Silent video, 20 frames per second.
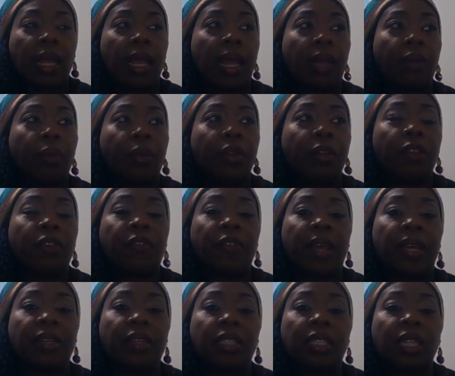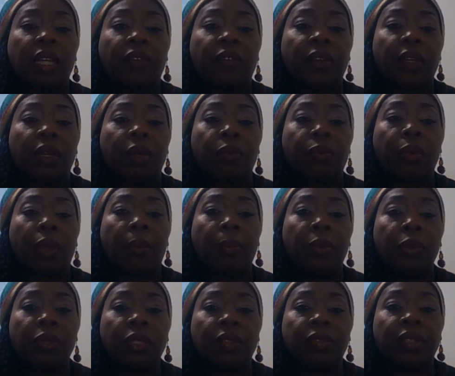And when you find yourself in an
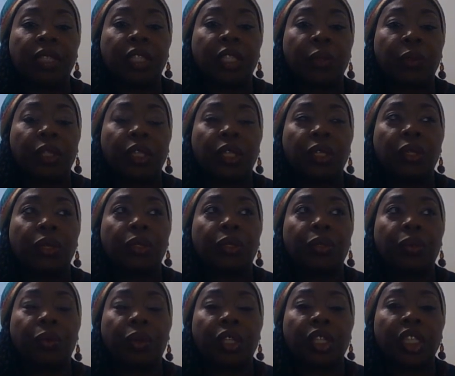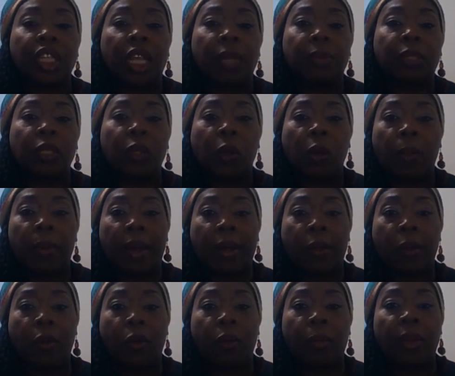abusive situation, you're too ashamed to go
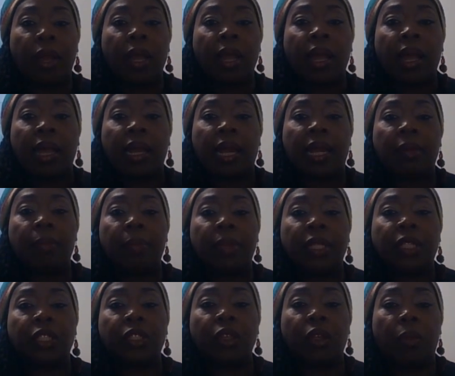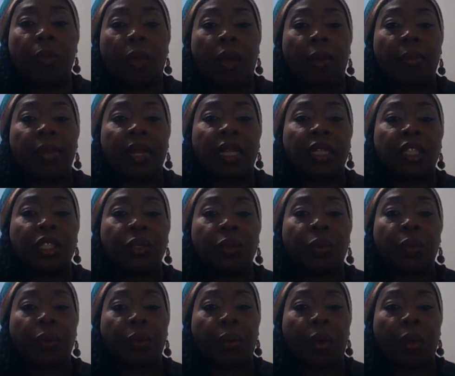back home and admit to your mom that you were